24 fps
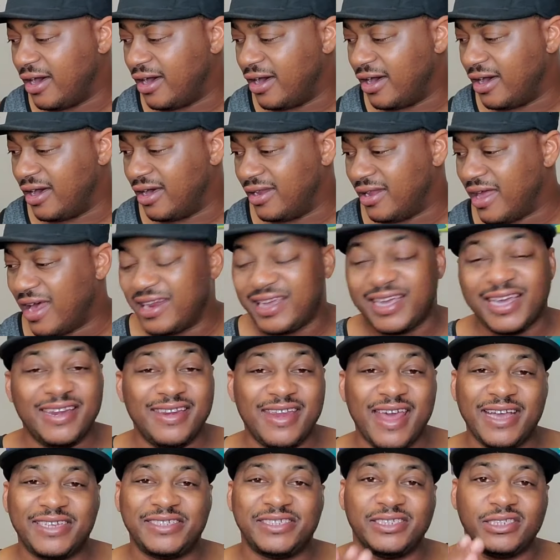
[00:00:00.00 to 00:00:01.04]
a lot of
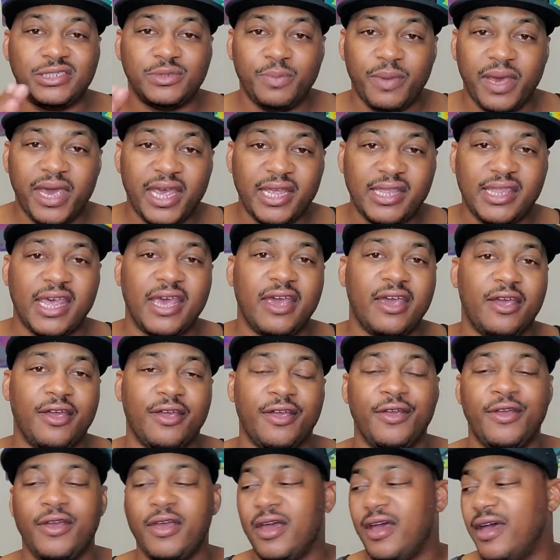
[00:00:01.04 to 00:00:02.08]
connections made
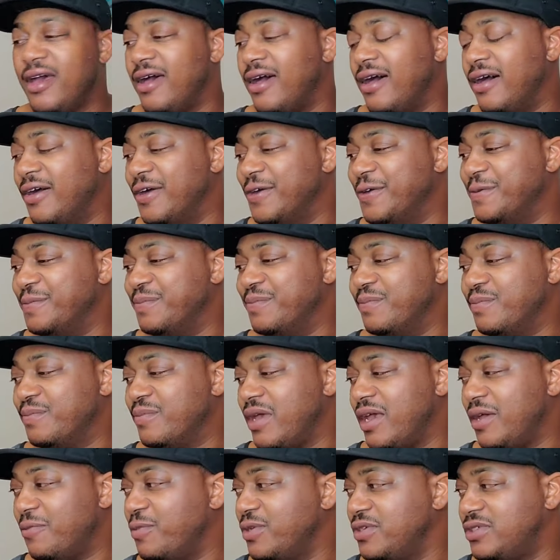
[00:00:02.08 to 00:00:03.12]
there.
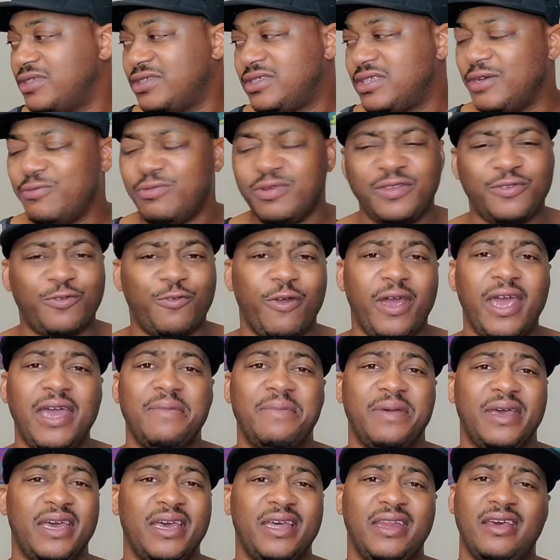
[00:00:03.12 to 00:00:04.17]
It was
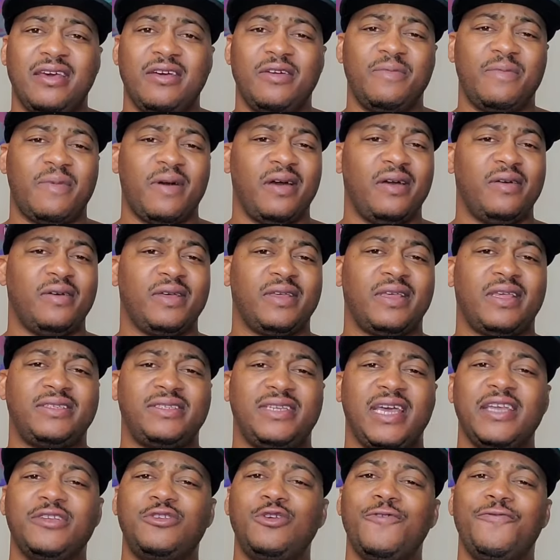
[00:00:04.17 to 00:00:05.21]
great, man.
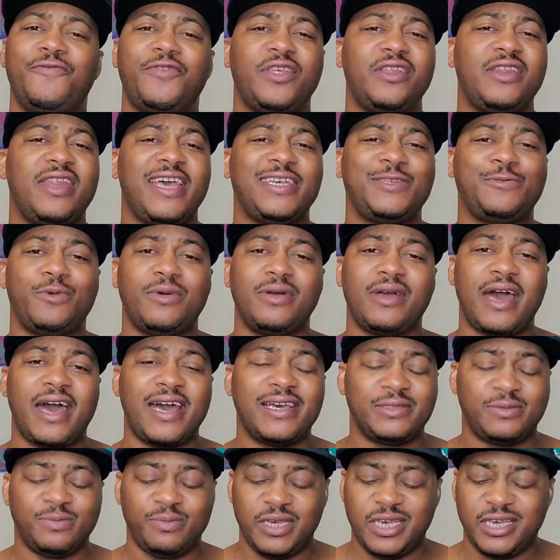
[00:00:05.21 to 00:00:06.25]
Stay tuned for the next one,
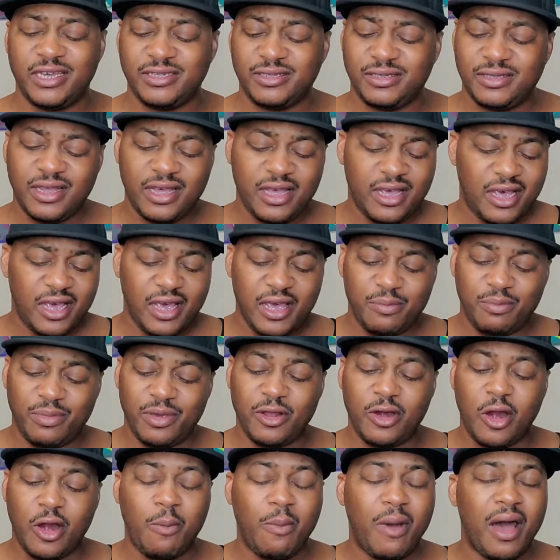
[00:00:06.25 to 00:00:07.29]
guys. Me and
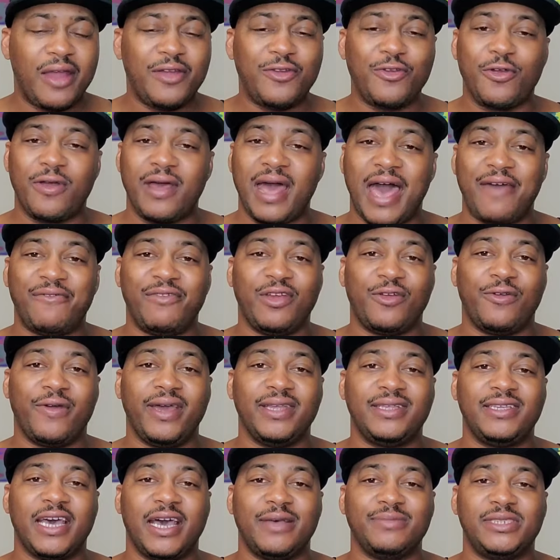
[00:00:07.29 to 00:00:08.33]
Armando are having a
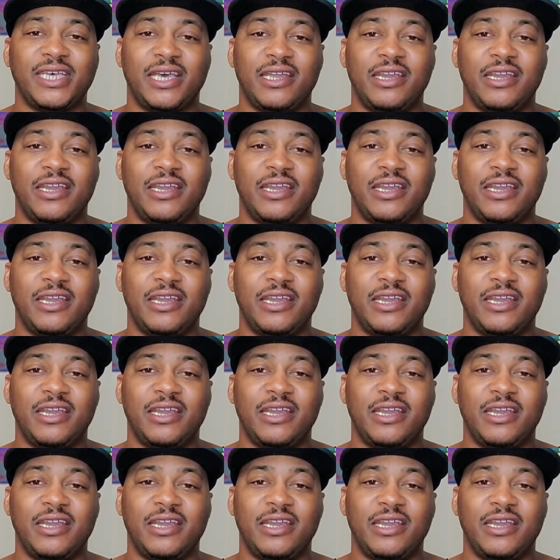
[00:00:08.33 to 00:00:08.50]
great time